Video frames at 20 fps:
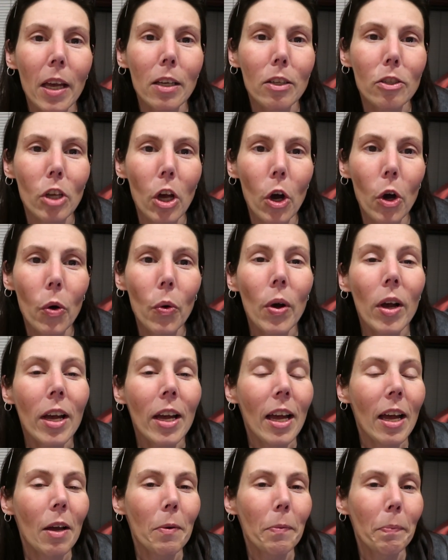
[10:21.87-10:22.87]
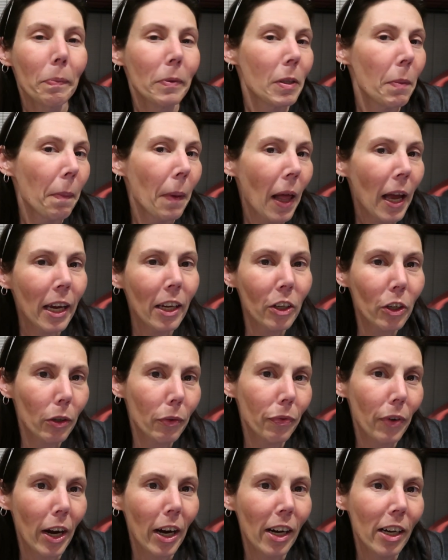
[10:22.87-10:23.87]
So supplying your
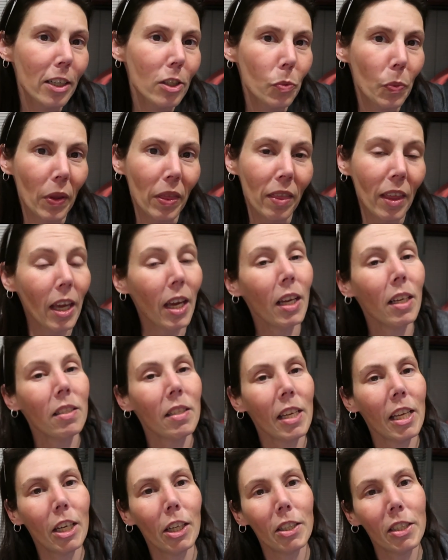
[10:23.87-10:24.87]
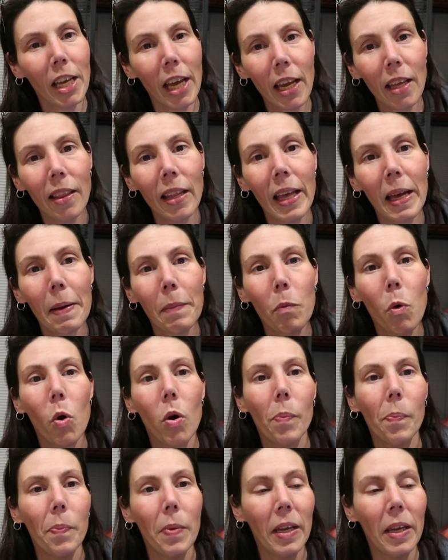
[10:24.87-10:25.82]
ferrets with things to entertain them or